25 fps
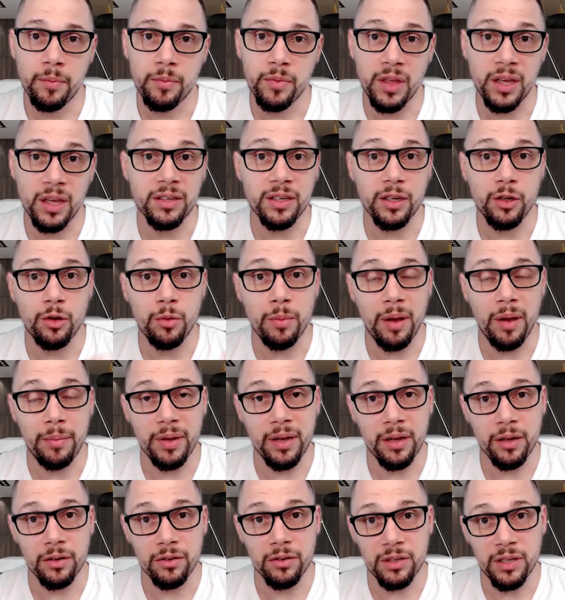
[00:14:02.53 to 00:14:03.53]
things that you might be
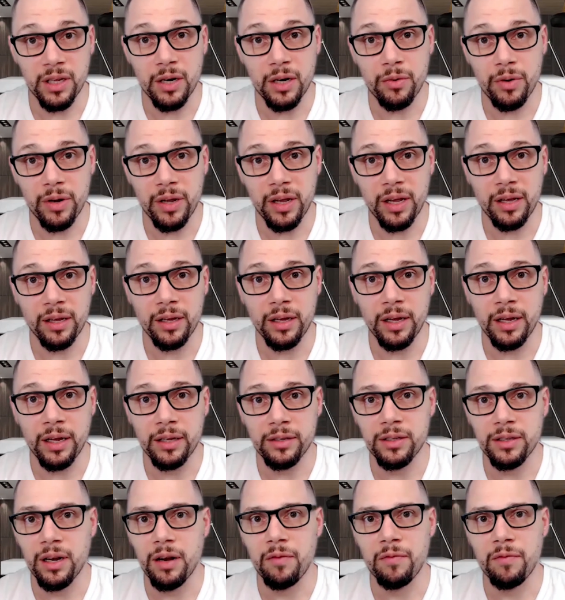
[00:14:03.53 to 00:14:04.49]
considering as an